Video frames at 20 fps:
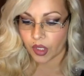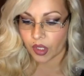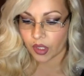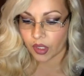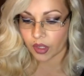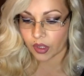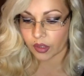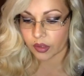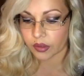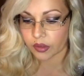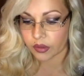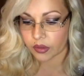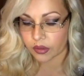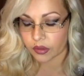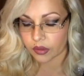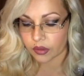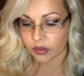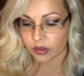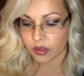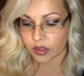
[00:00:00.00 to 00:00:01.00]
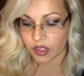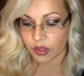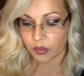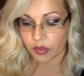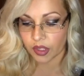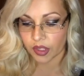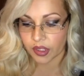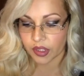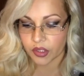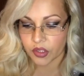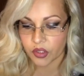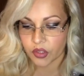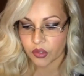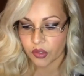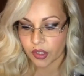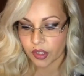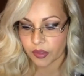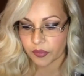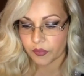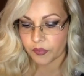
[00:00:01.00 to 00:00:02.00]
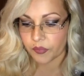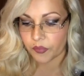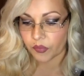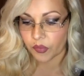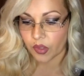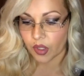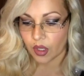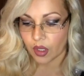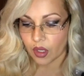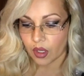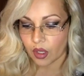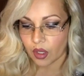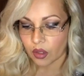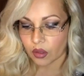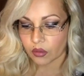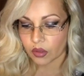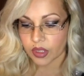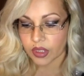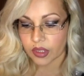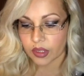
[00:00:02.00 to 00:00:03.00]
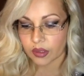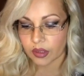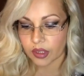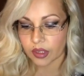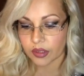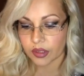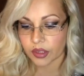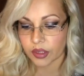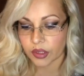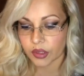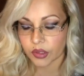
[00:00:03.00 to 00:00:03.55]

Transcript: some of the history recently in the news.